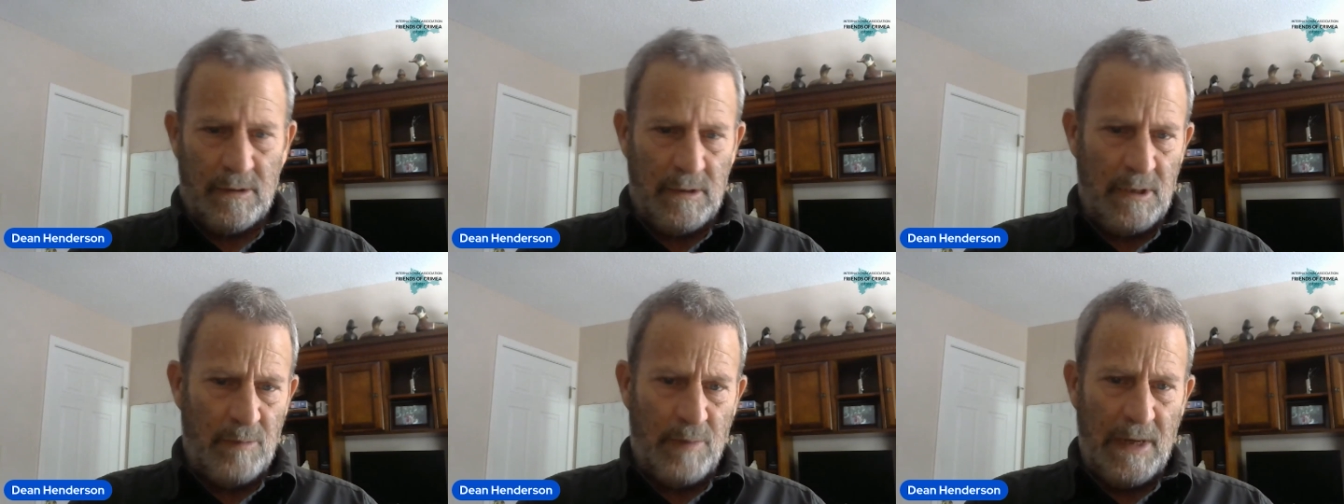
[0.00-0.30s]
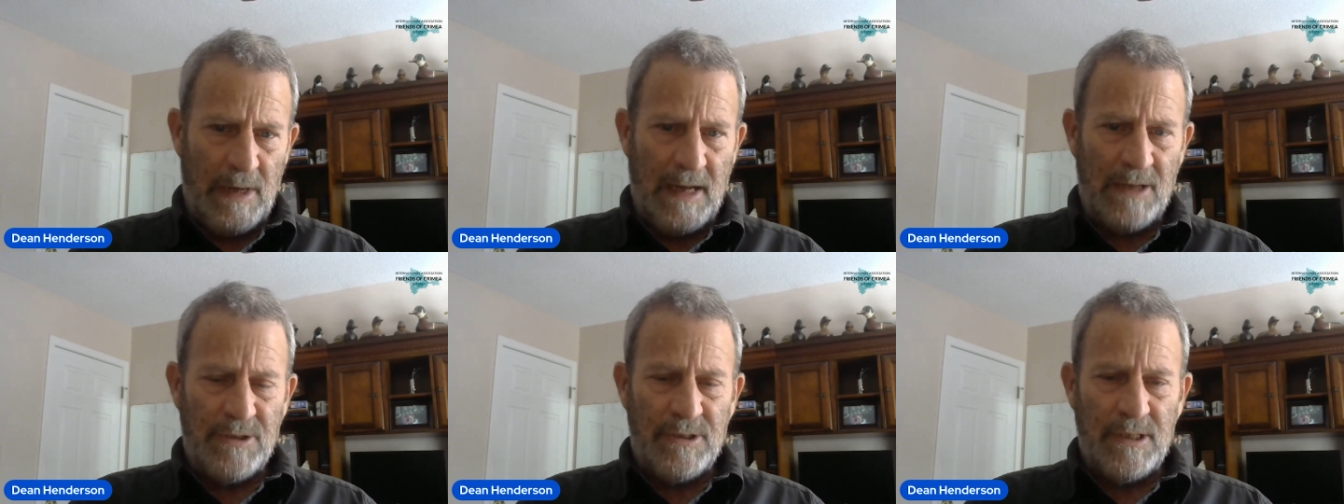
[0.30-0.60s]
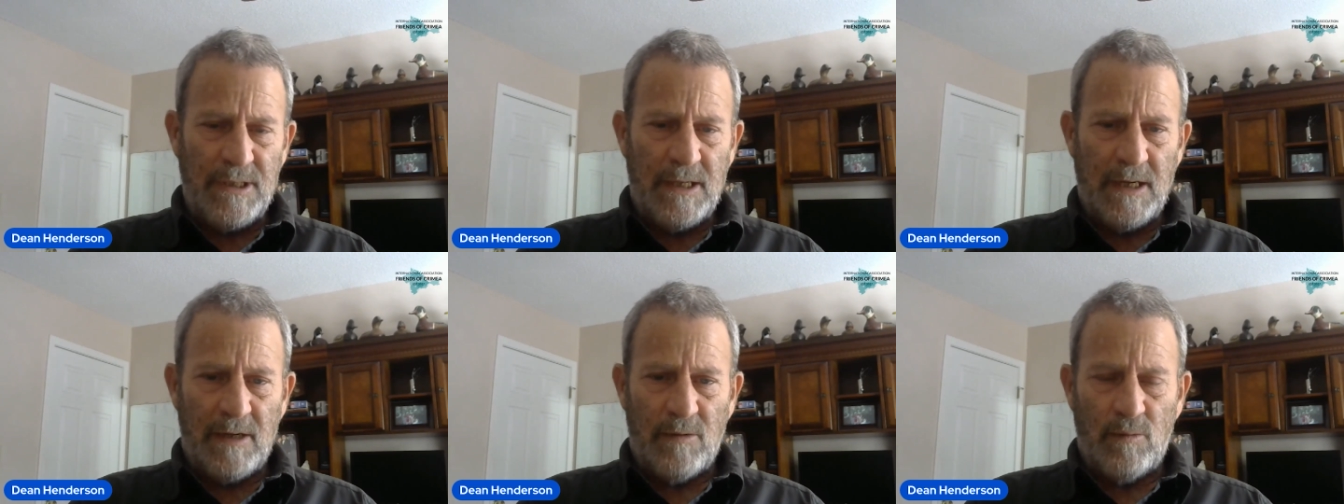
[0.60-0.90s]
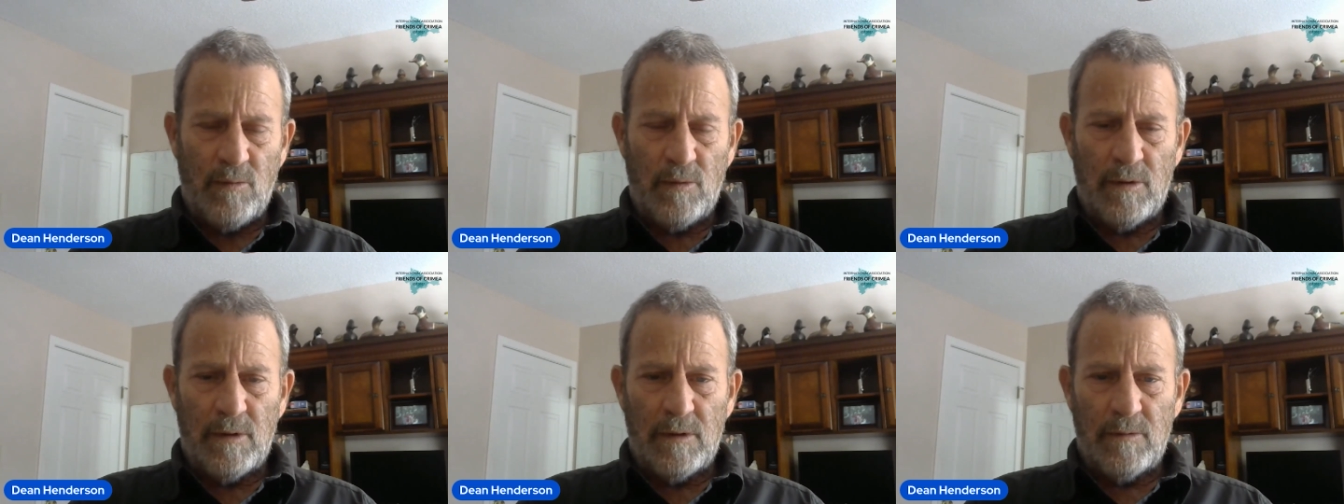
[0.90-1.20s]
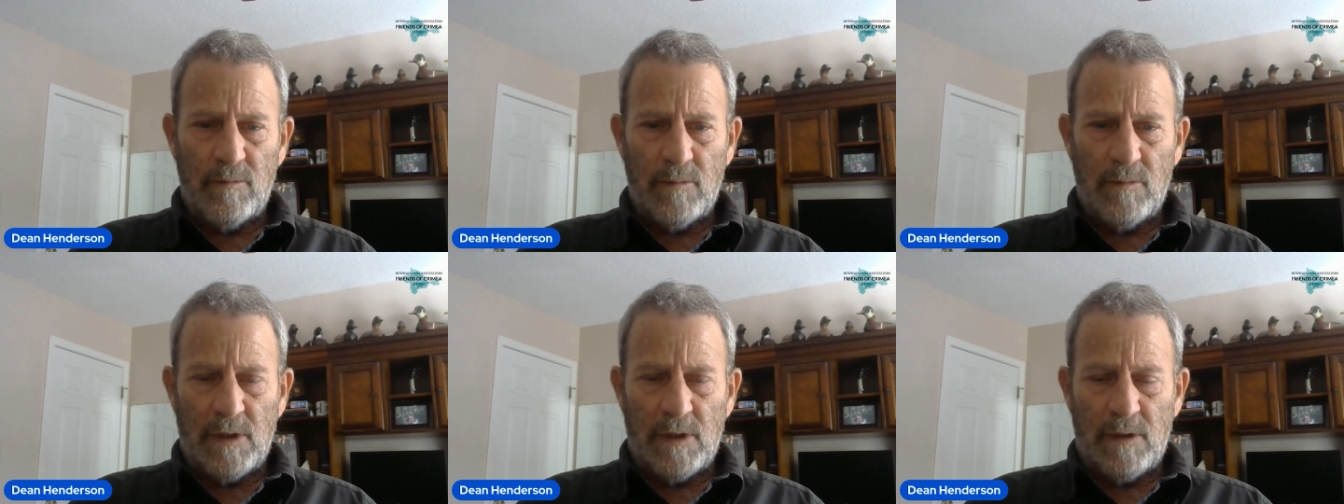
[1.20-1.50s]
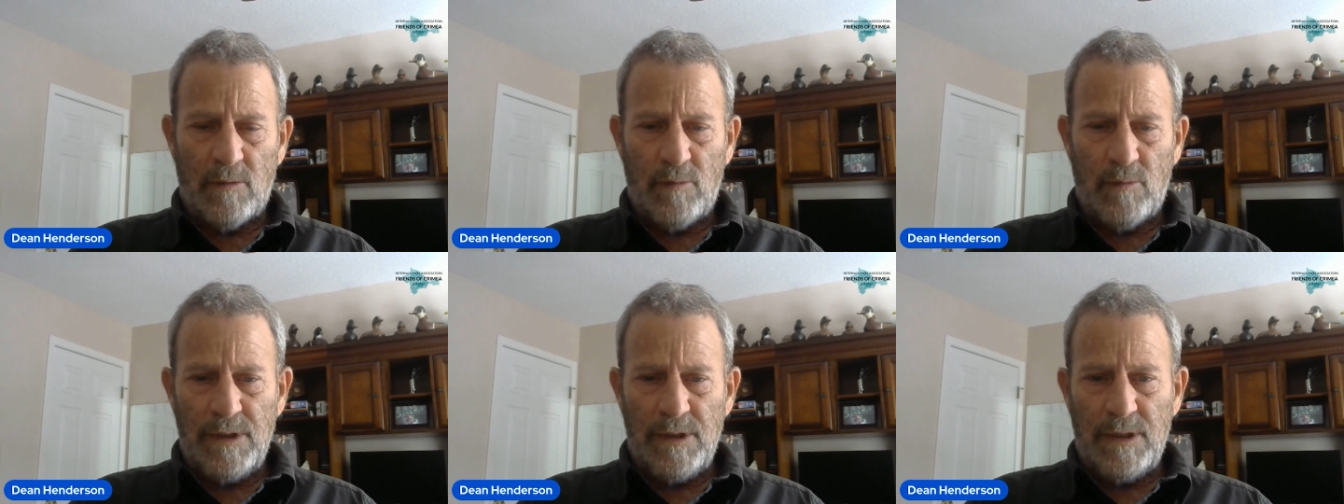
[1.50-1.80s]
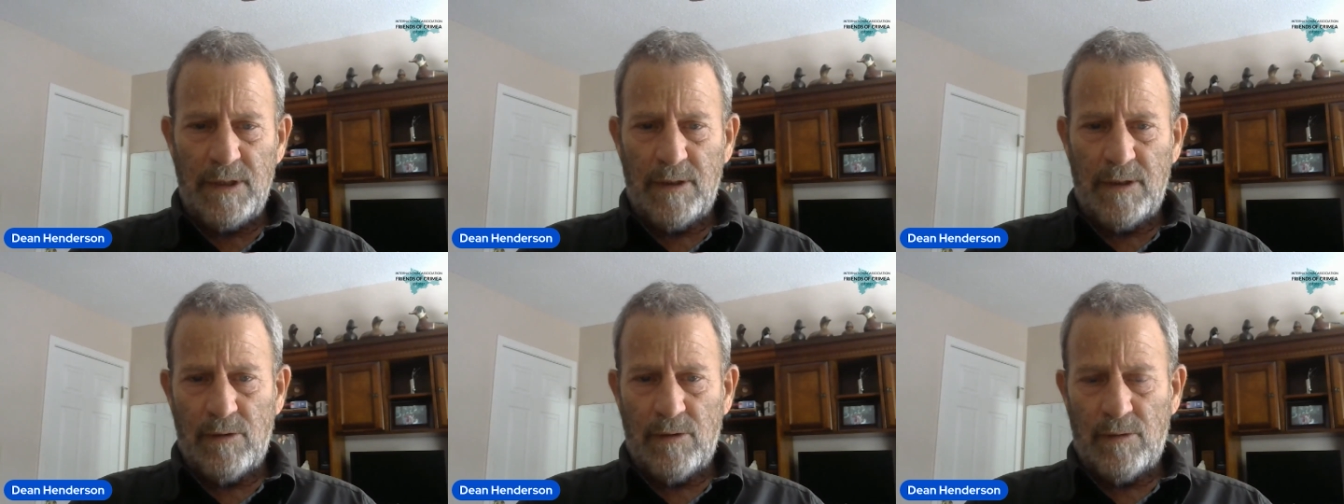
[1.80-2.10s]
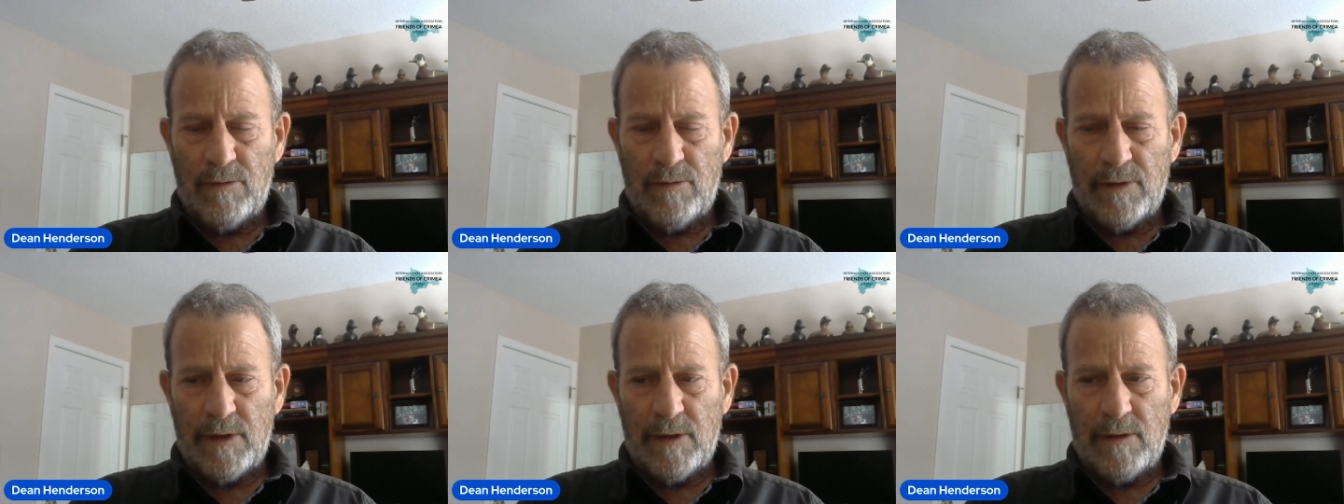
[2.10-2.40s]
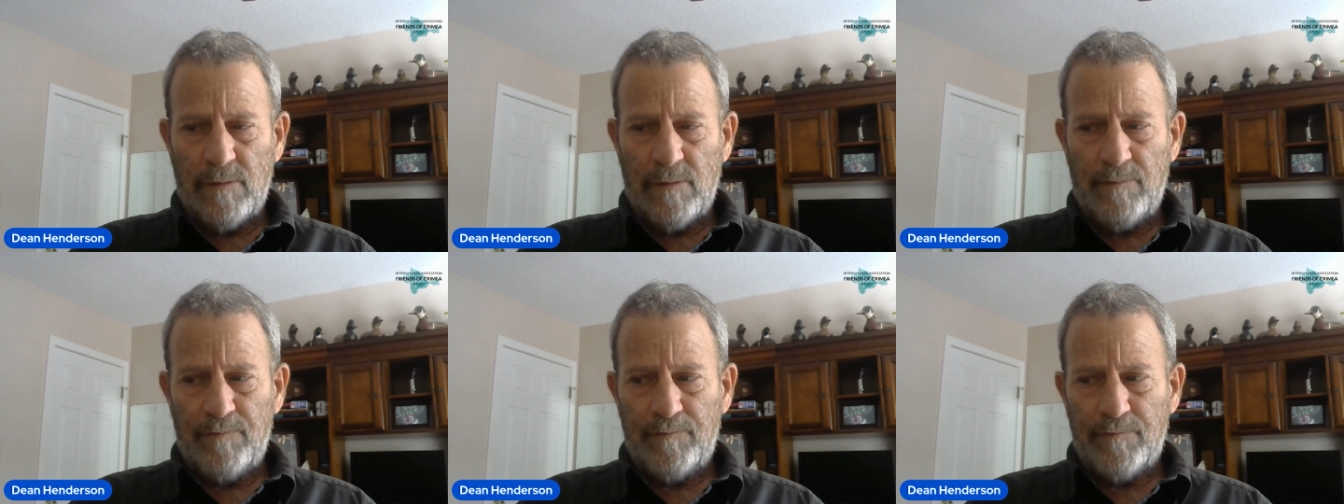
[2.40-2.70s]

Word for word: the Apache had a word, uh, Wendigo, the